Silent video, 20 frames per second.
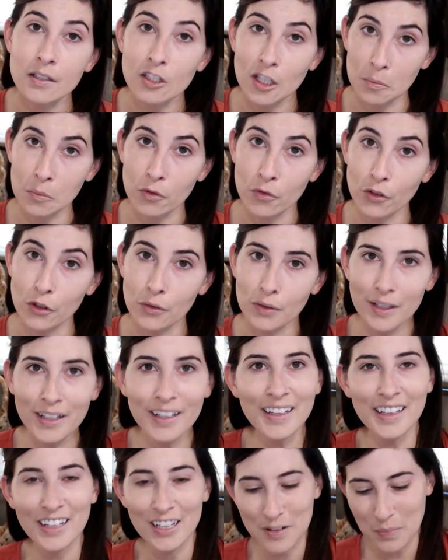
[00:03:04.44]
double food
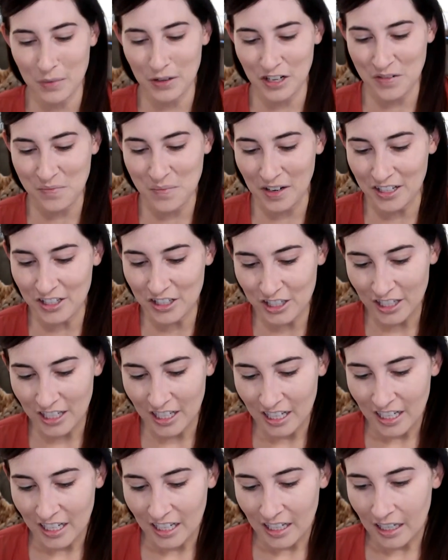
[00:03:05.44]
pretty much.
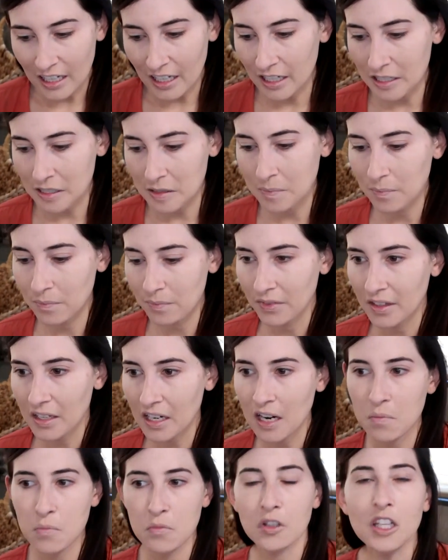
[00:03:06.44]

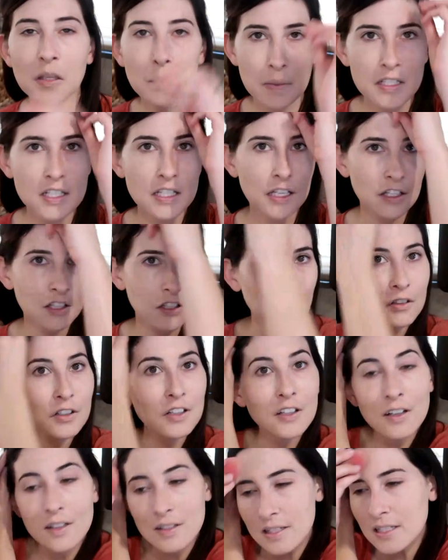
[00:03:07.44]
I'm really
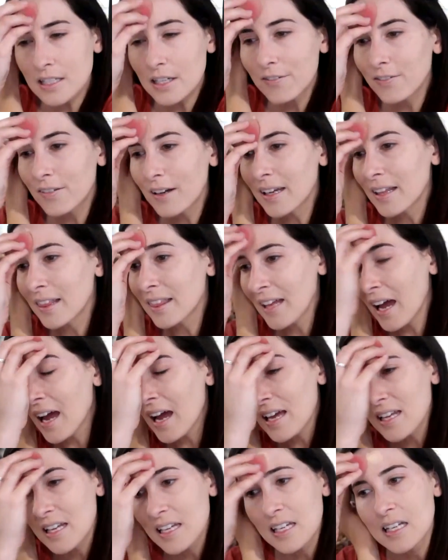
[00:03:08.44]
particular on stuff like
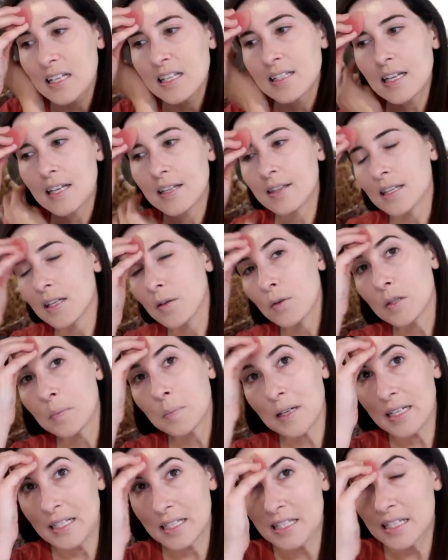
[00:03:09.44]
that. Same thing with
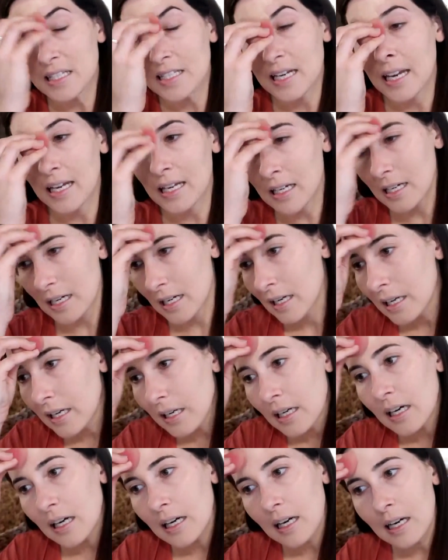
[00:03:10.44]
my steak.
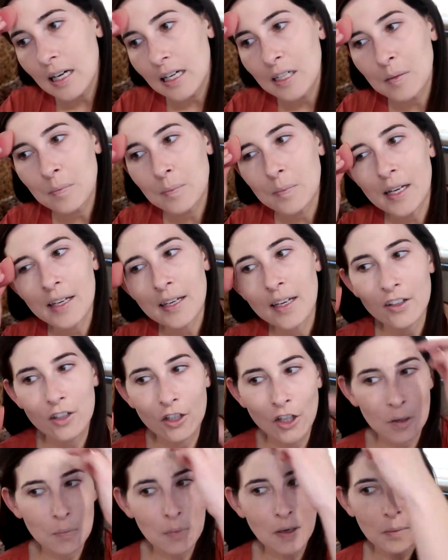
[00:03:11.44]
Again,
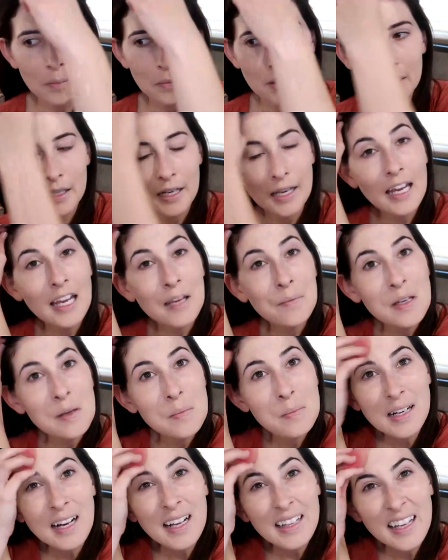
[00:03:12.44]
y'all are probably gonna hate me,
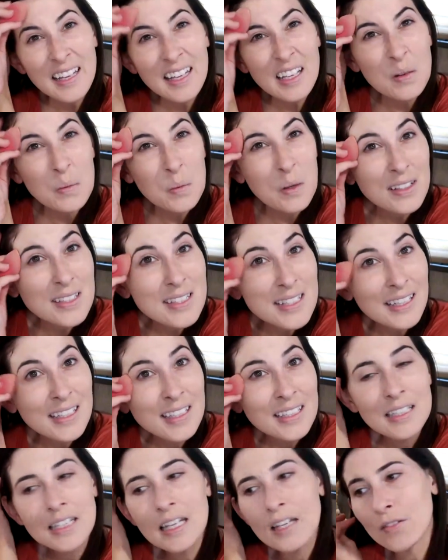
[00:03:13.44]
but I like it well
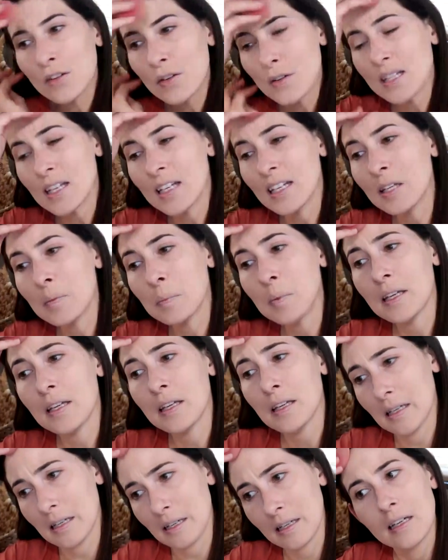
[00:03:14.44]
done. If there's any
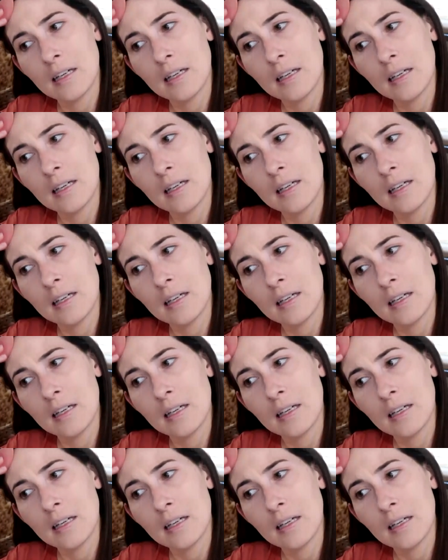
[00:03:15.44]
pink,